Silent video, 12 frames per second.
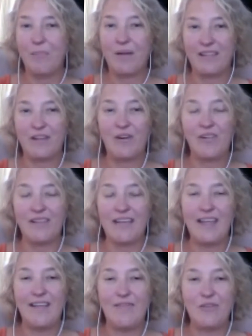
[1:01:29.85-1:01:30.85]
but
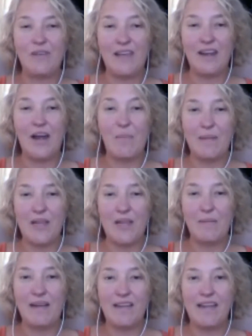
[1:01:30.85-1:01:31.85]
literally, if you cannot
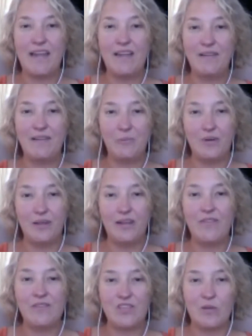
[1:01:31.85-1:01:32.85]
make money
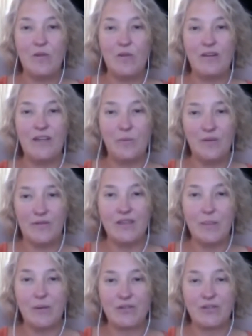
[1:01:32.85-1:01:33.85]
in this community with
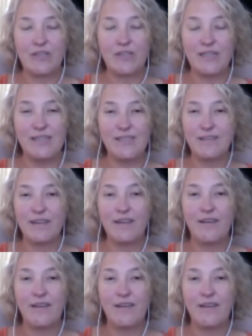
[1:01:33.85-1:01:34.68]
these opportunities,